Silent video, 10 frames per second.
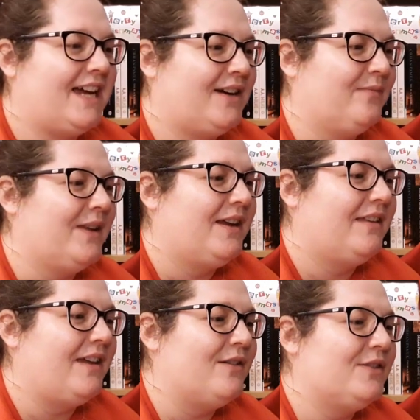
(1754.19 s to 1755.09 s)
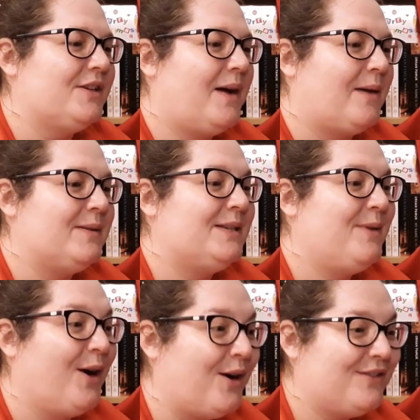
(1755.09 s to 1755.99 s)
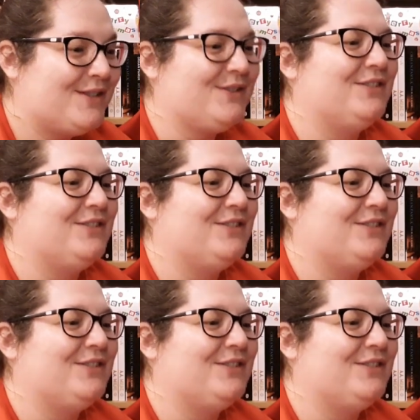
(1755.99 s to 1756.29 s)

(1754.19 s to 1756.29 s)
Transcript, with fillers: They also happen to be horror stories.